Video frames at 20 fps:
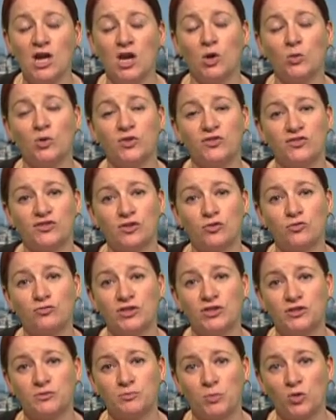who are still
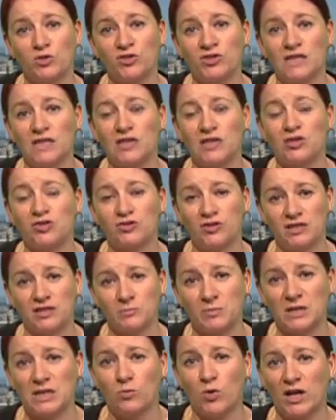responding
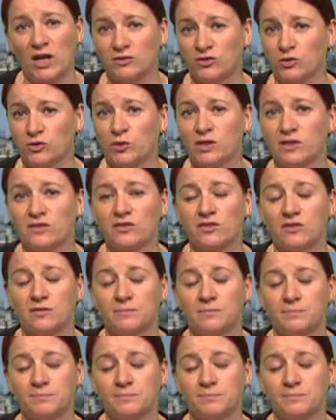incredibly well to it.